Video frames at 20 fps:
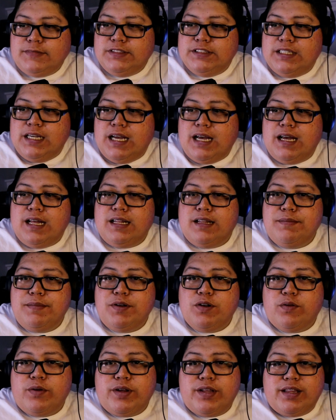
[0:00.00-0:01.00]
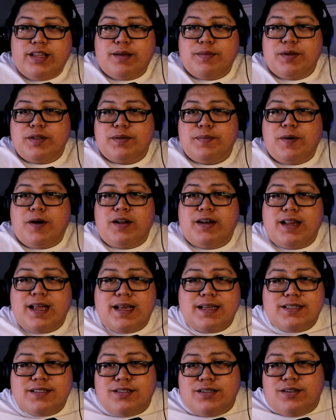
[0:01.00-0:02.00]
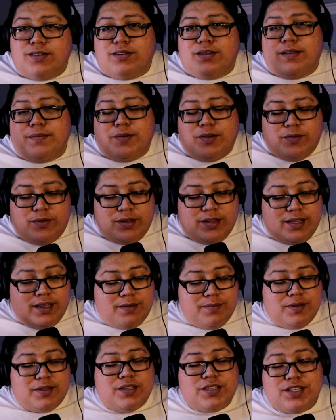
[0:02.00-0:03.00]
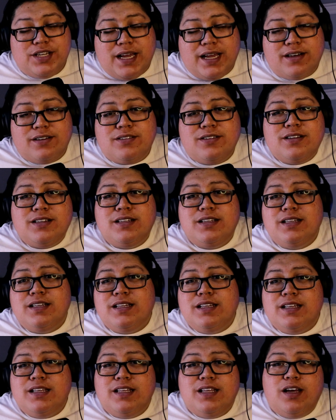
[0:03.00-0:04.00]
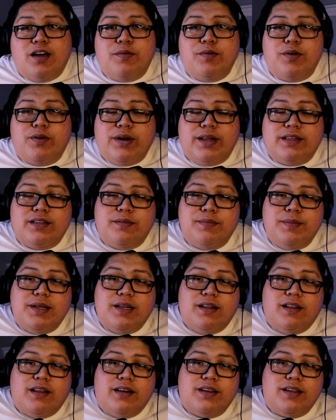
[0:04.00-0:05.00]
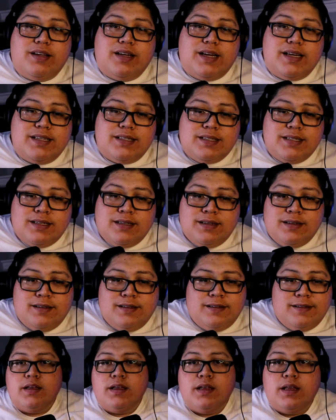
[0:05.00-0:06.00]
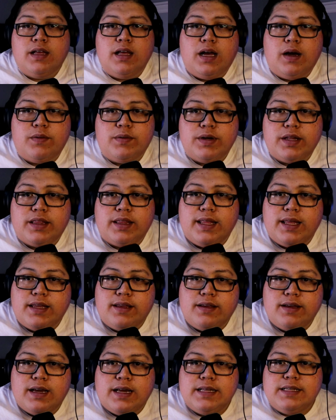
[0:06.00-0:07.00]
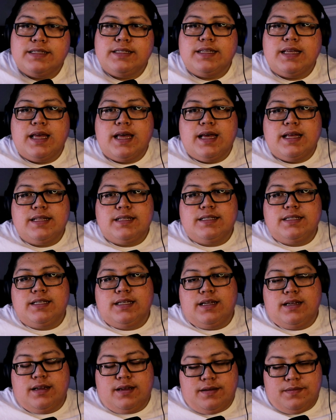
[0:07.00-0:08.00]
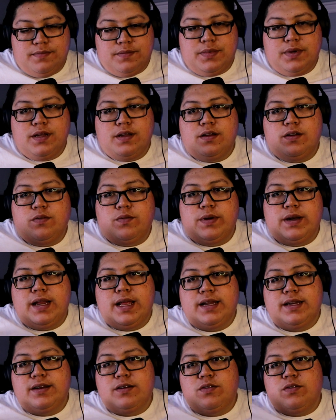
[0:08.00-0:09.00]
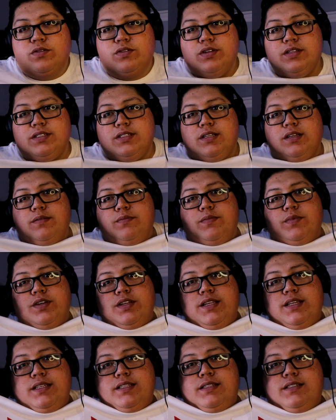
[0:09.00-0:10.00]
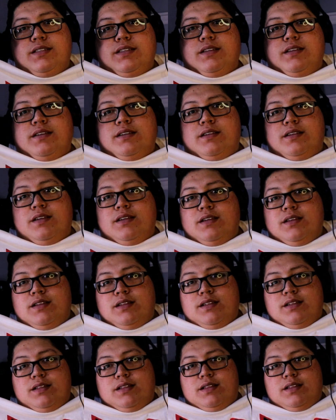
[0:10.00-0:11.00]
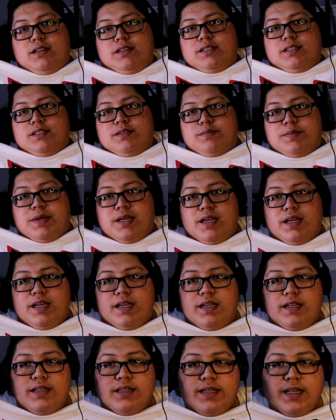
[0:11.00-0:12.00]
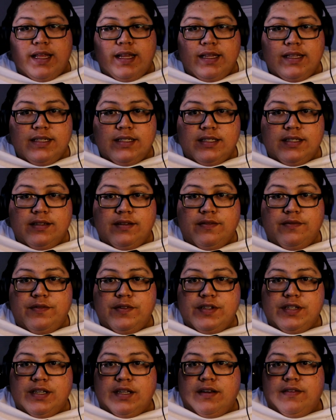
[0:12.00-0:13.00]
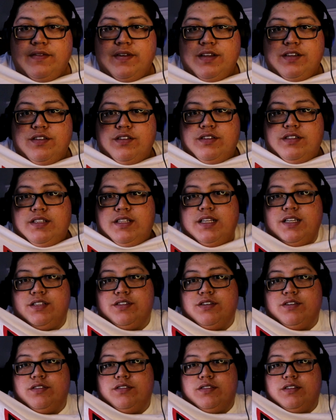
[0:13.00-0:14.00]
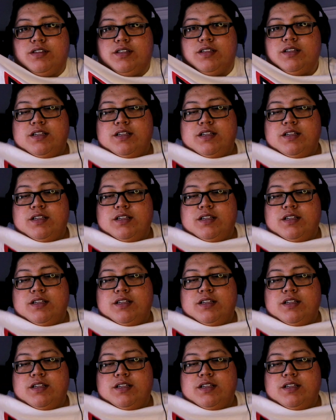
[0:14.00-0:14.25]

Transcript: Let me know what you think about the podcast. Let me know what you think about the channel. It'll be great to meet a lot of you guys. I want to thank you guys that went ahead and ordered some hoodies. This is my Nelly's Fishing Adventures t-shirt.